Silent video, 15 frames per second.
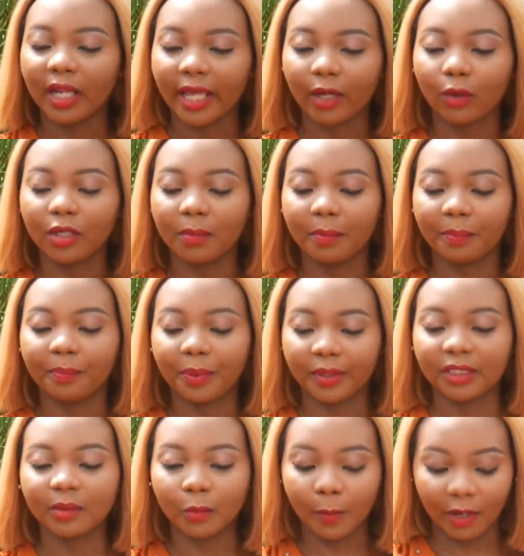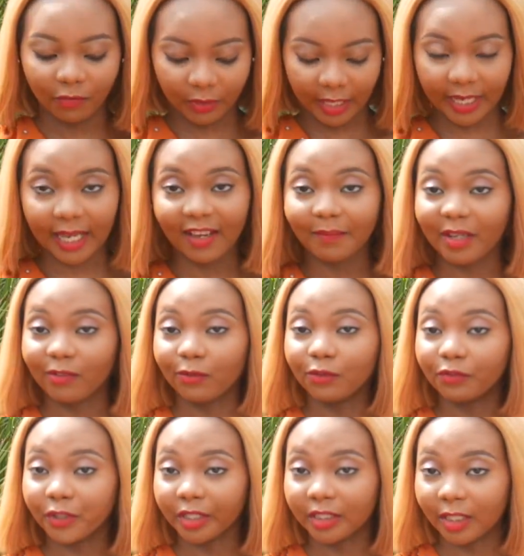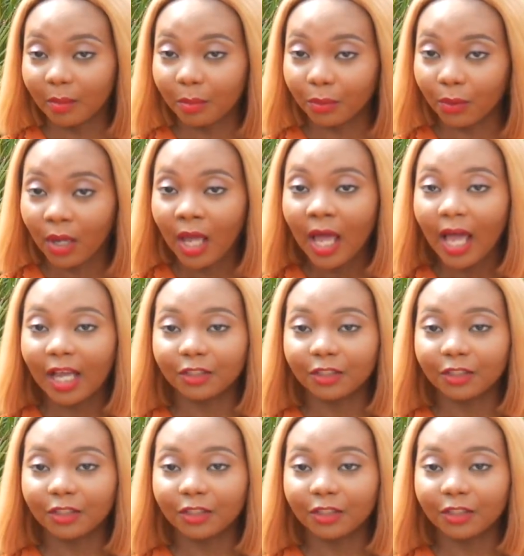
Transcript: like on a person's mobile phone, like I have my phone for example,